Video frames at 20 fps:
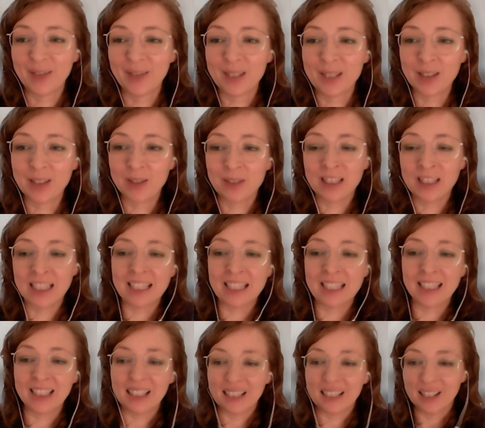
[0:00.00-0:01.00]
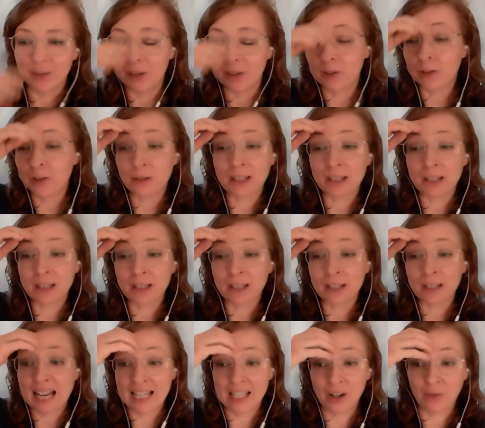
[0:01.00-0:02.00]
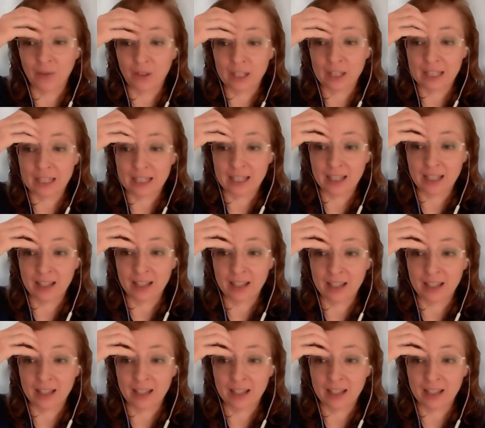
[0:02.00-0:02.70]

Absolutely. We're also at the end of this